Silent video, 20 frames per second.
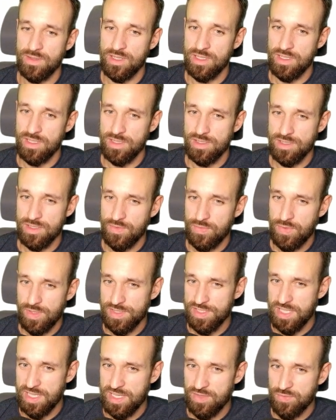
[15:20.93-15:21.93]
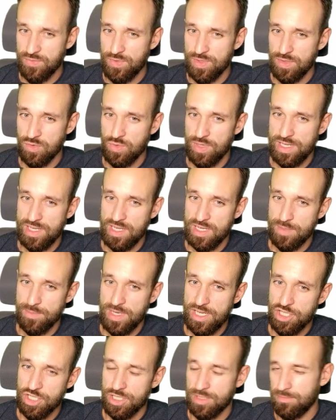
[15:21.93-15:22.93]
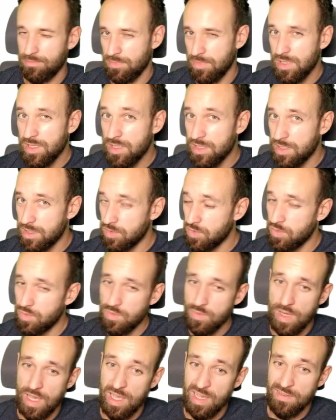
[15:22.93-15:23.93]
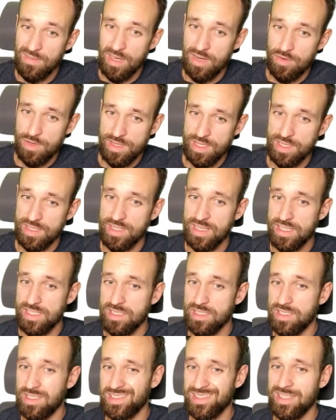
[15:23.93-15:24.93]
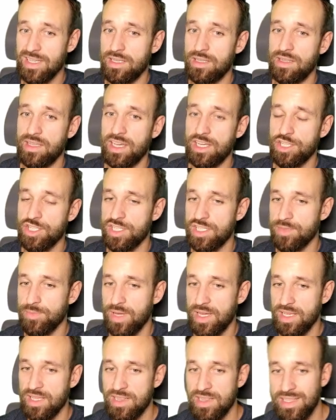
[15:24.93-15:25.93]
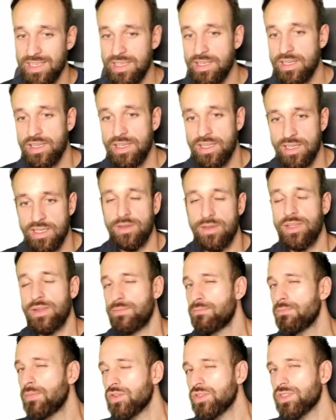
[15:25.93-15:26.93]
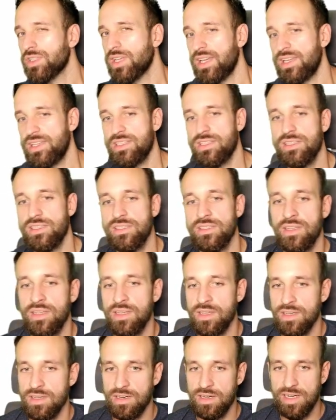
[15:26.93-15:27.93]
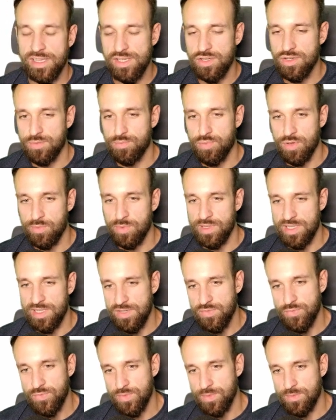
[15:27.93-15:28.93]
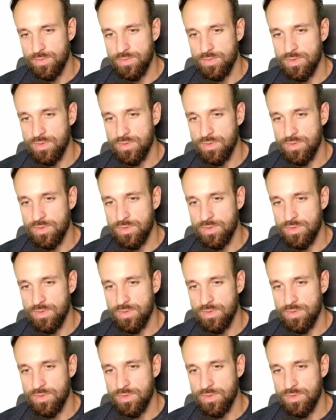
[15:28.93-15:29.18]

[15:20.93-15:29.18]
So for the second, for the create animation, you have everything nicely inside the HTML in most cases. You could probably even